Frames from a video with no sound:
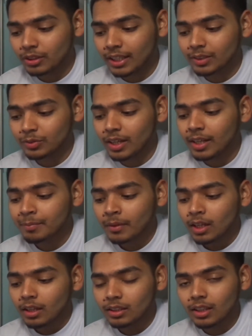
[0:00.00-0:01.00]
So that's why
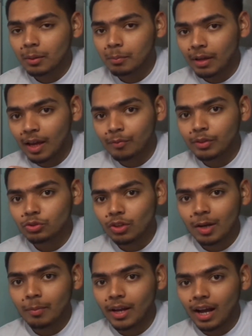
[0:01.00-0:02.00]
the mv
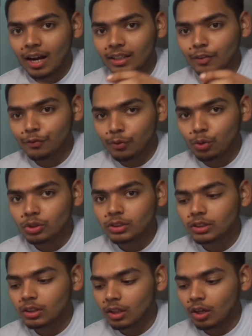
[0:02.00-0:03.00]
square by r, the
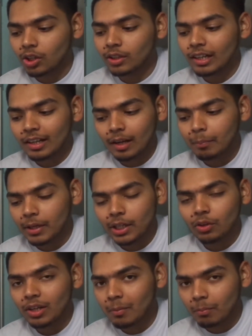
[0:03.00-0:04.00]
force on a
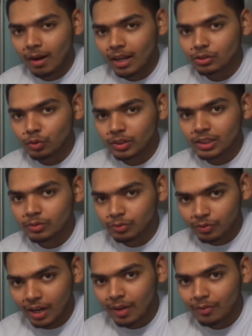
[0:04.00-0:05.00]
particular mass of this
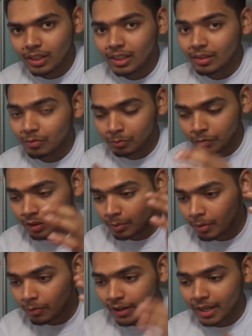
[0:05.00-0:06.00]
flywheel,
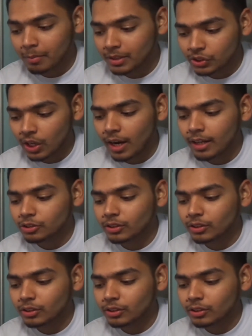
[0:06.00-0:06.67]
will be very much higher.